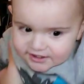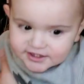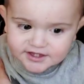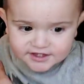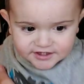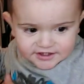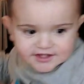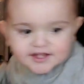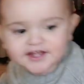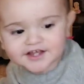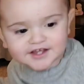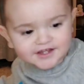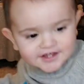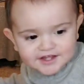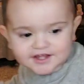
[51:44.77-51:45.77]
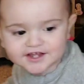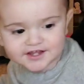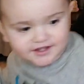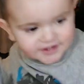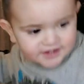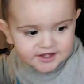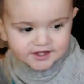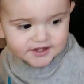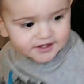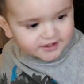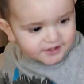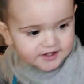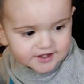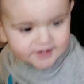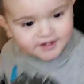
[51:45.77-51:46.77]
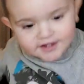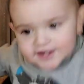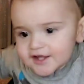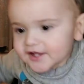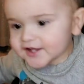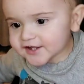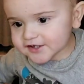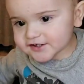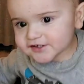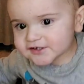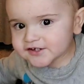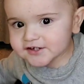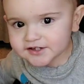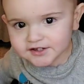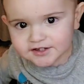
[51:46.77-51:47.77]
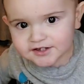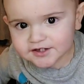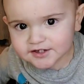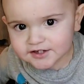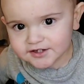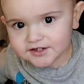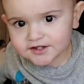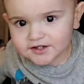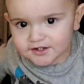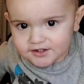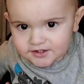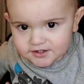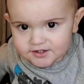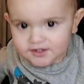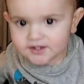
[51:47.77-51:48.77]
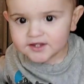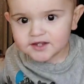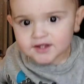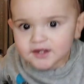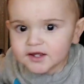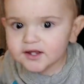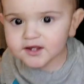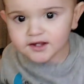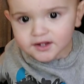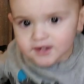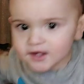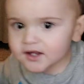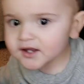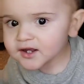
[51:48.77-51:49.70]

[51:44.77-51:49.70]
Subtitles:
Say thanks for watching. Thanks for saying hi. Thanks for tuning in and